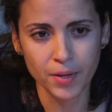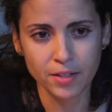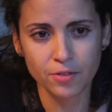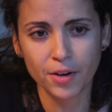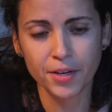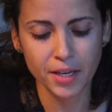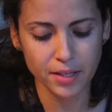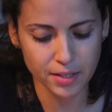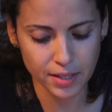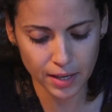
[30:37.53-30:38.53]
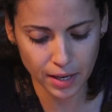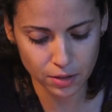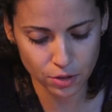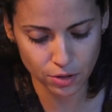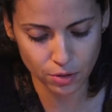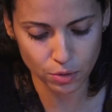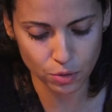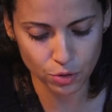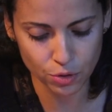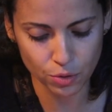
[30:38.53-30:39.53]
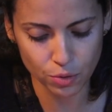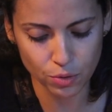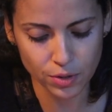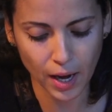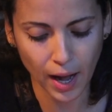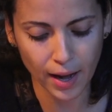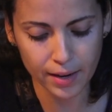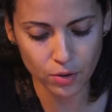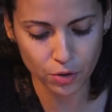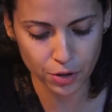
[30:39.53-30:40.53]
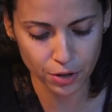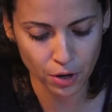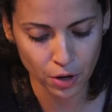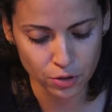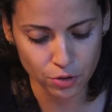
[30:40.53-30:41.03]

it's very easy again to tag or